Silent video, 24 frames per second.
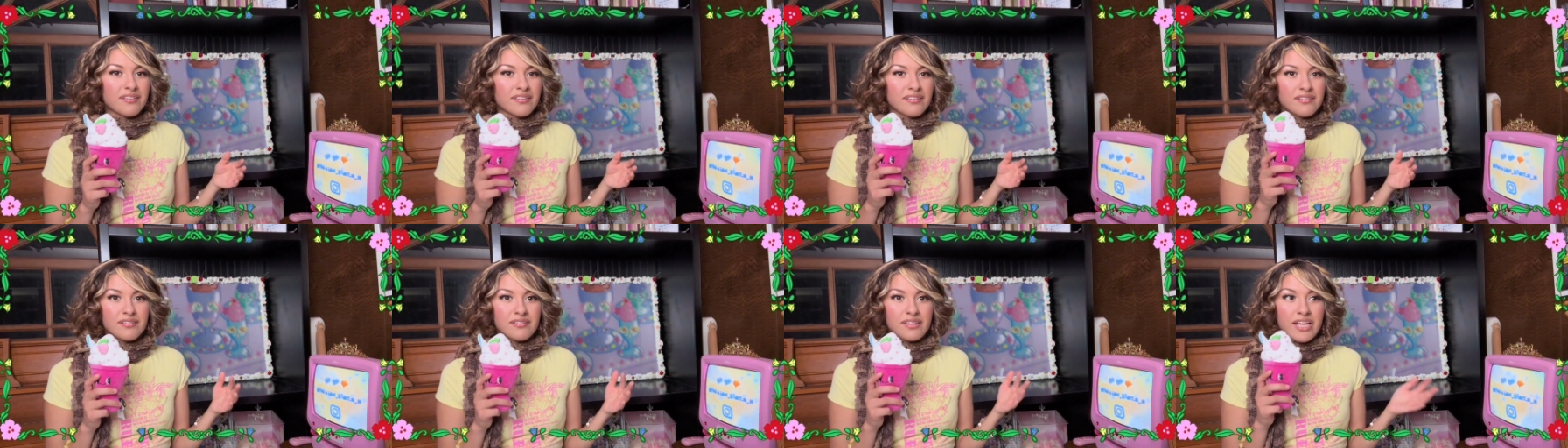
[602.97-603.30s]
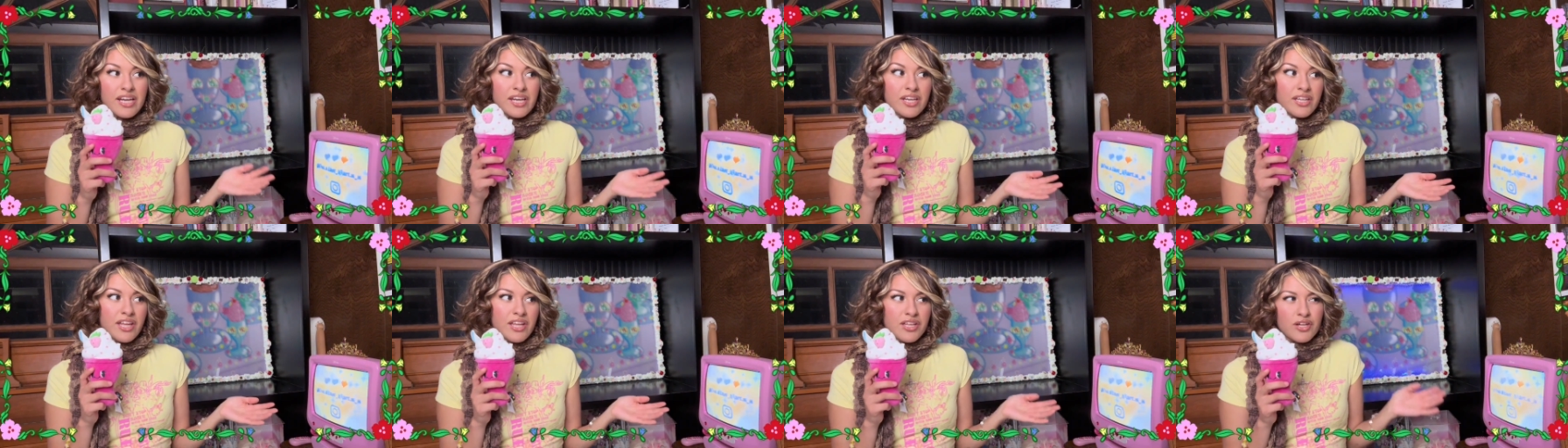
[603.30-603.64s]

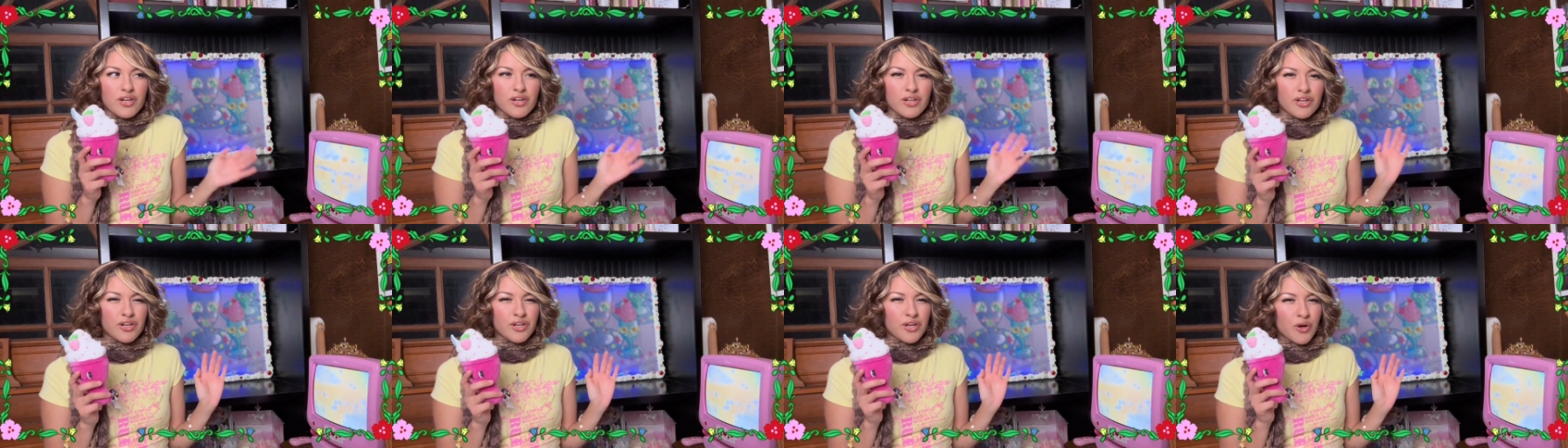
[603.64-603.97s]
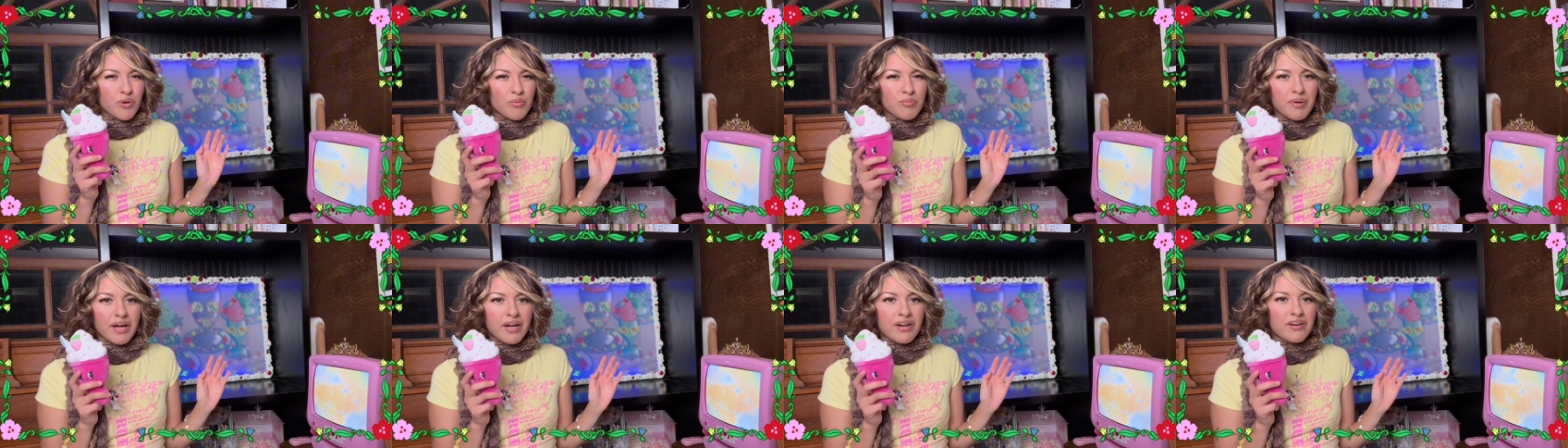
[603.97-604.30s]
they couldn't know
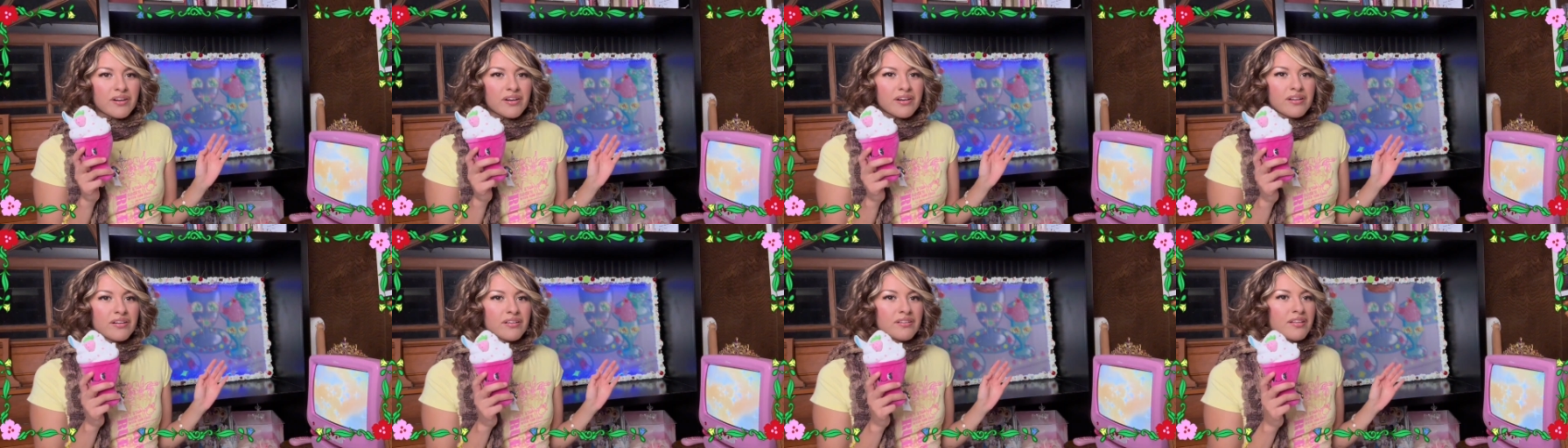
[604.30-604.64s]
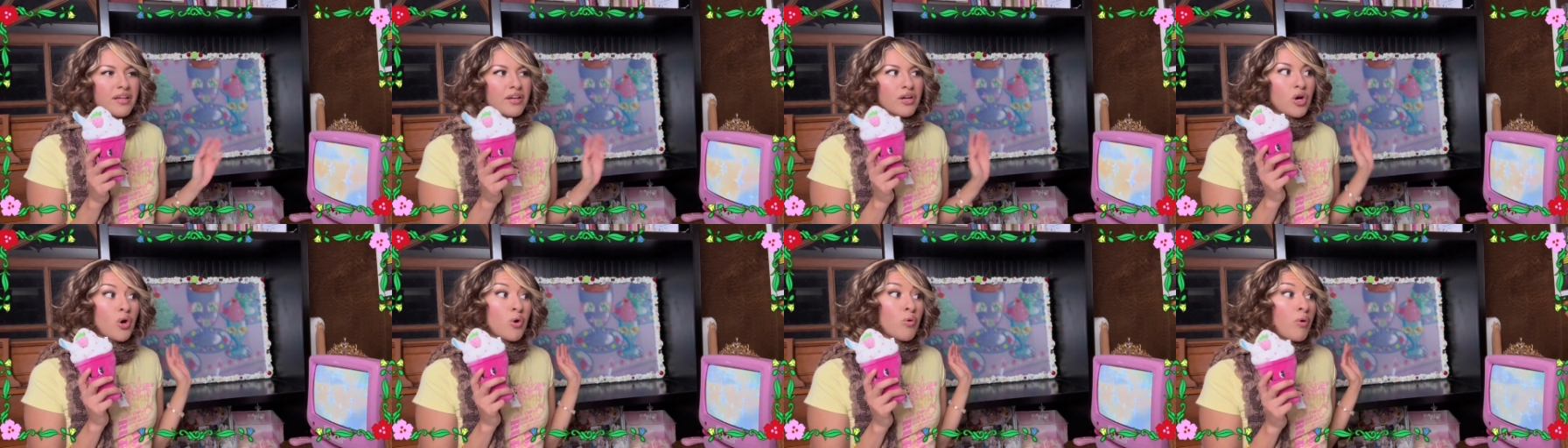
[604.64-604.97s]
better,
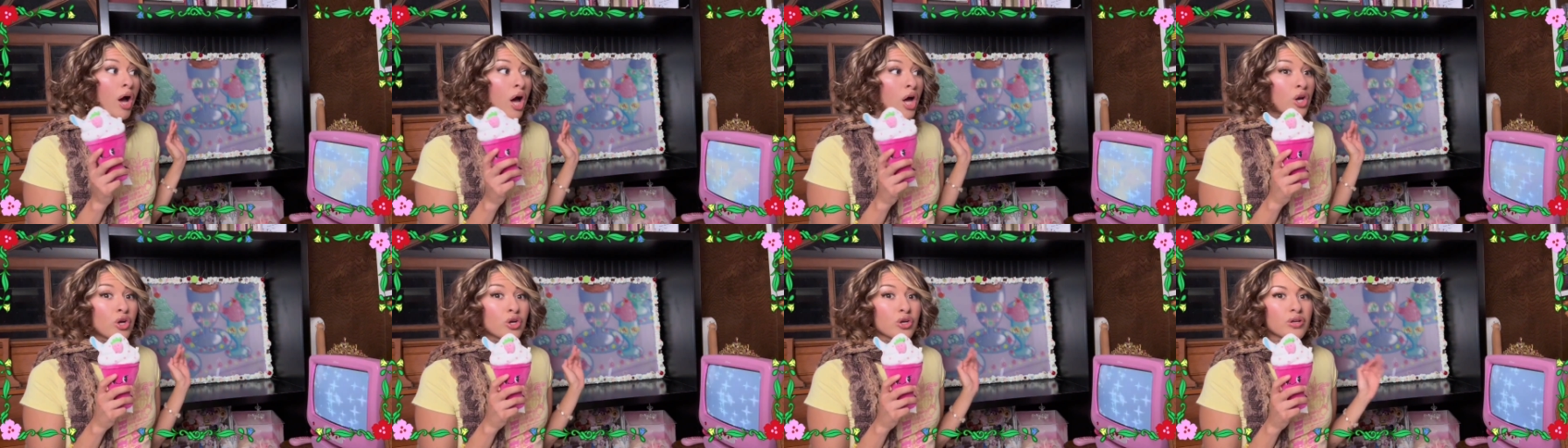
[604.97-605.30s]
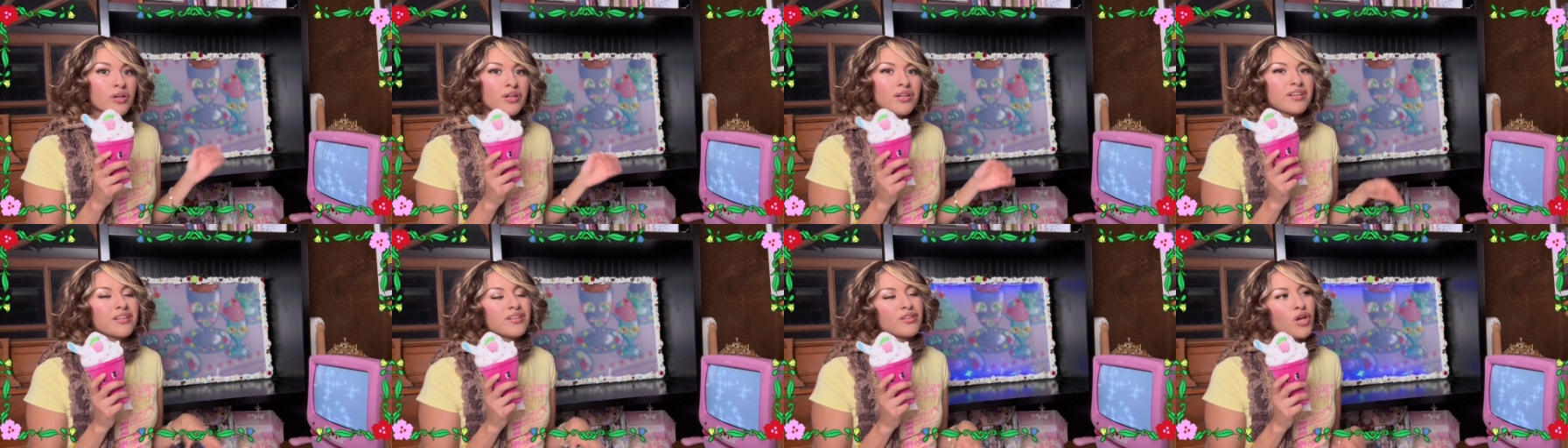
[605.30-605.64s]
like, oh, I don't
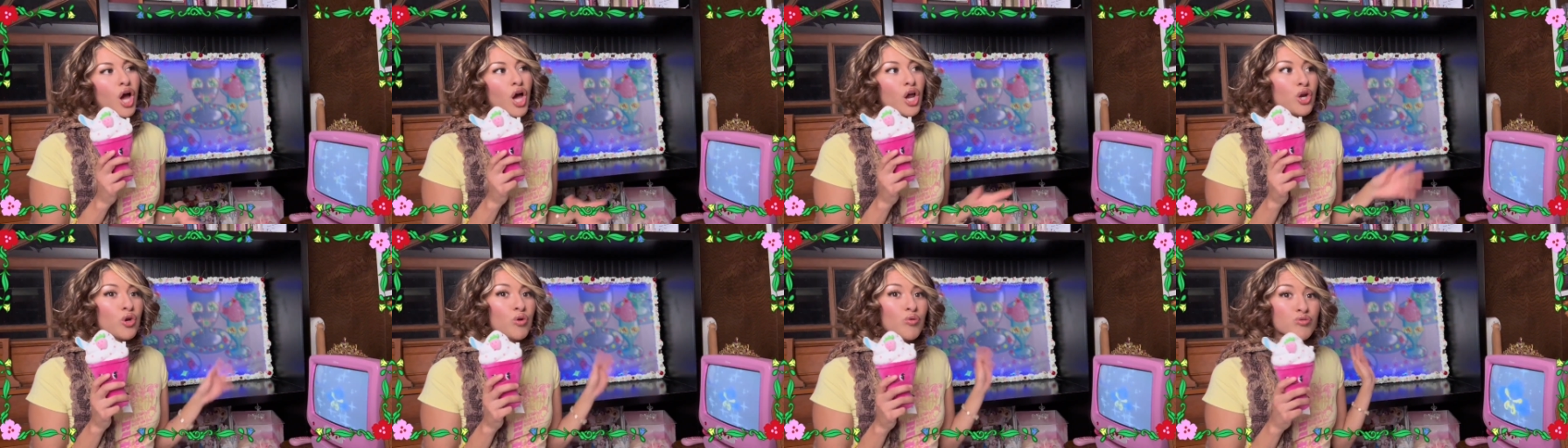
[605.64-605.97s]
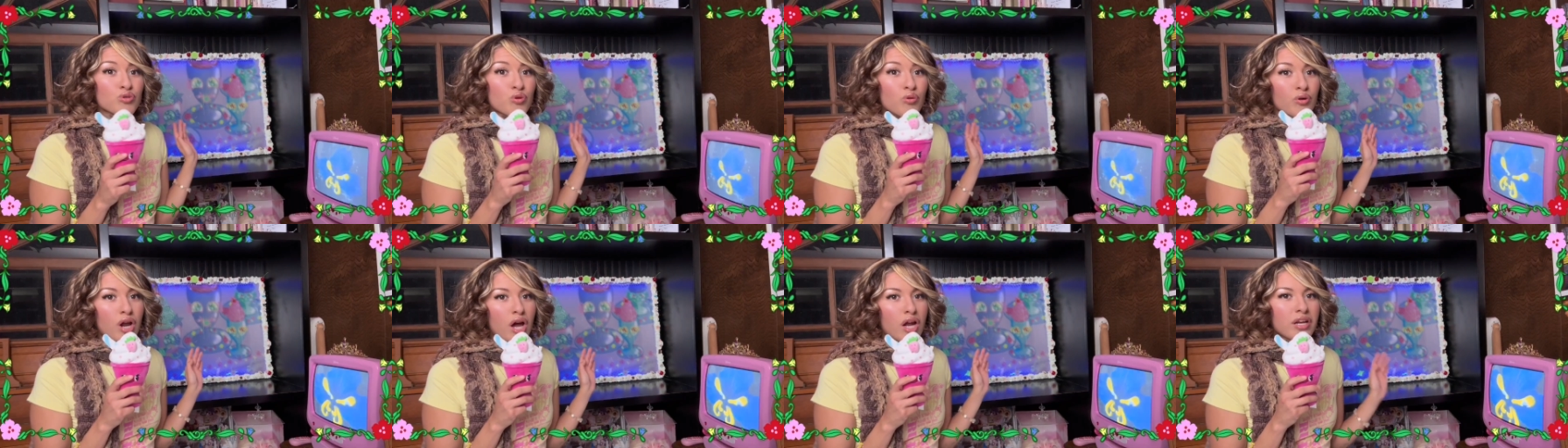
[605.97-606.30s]
know what's
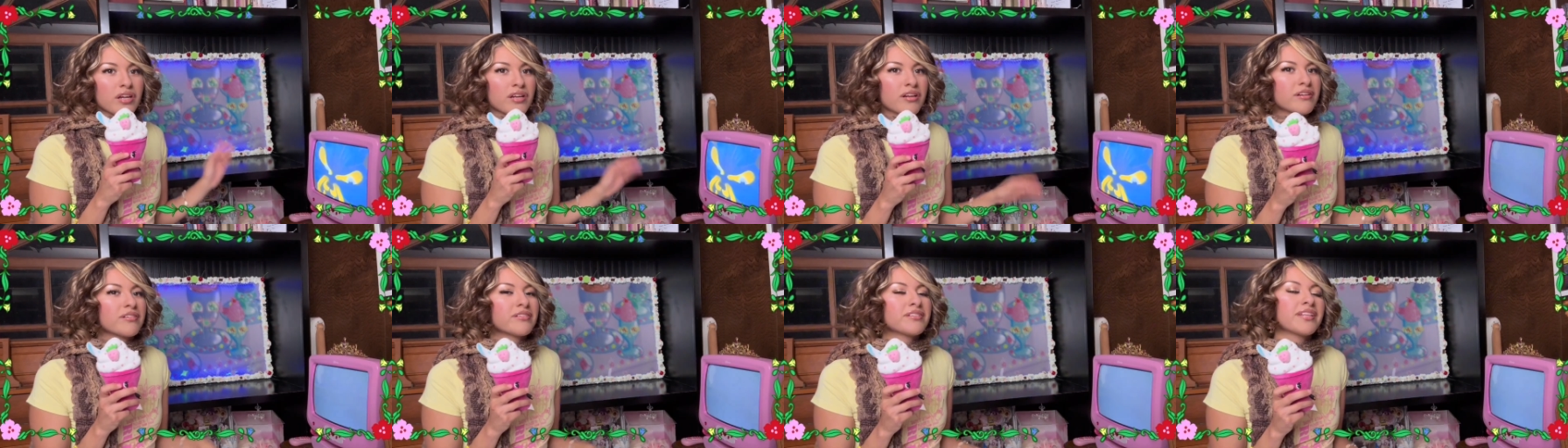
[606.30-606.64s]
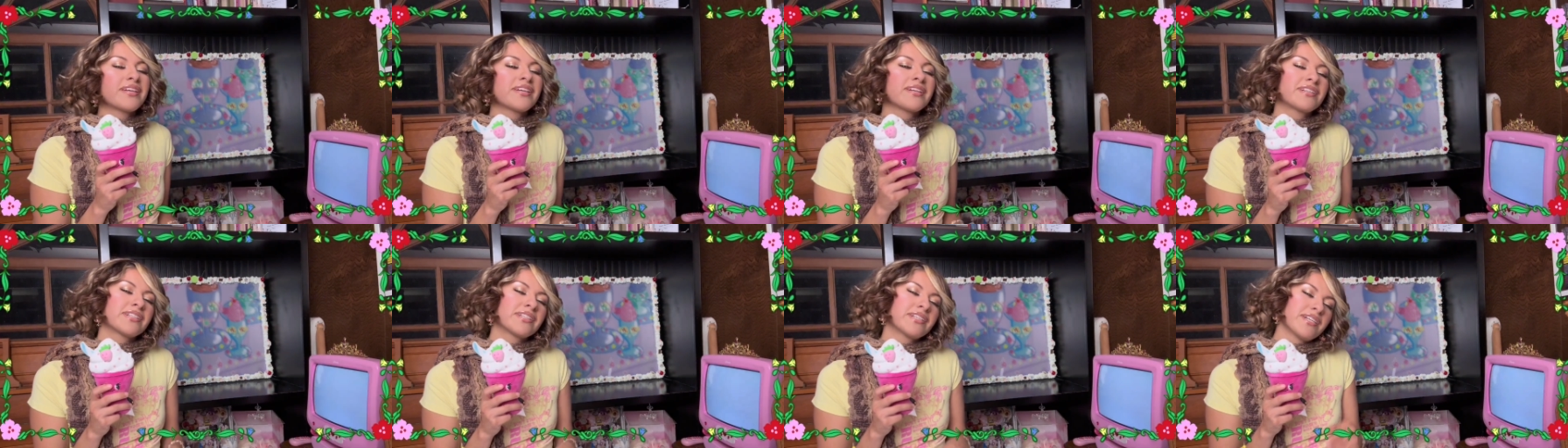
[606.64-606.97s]
going on here,
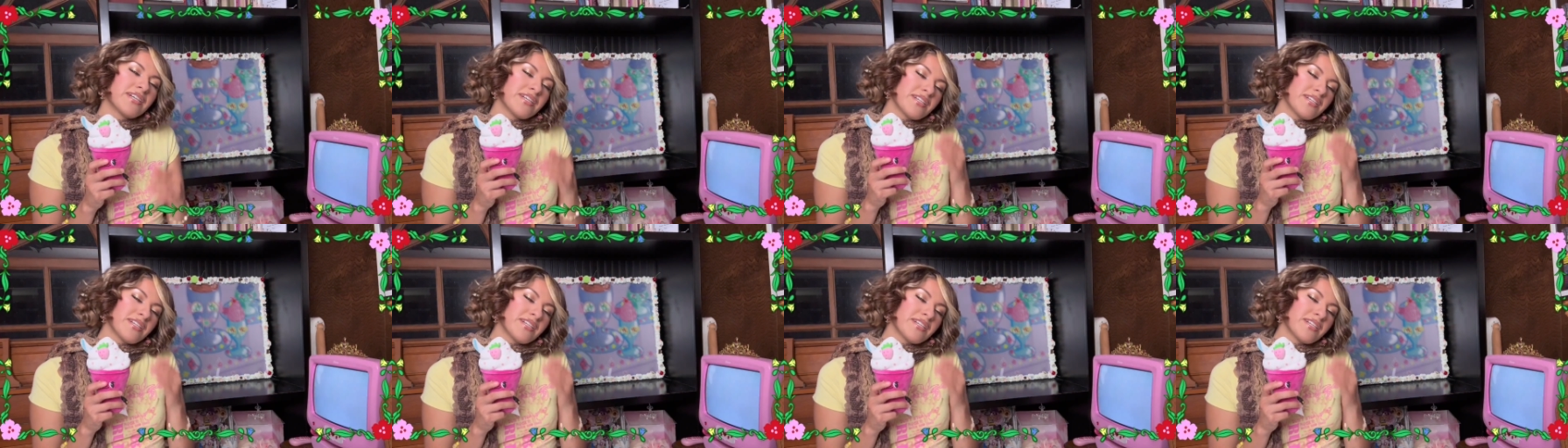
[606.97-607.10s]
like,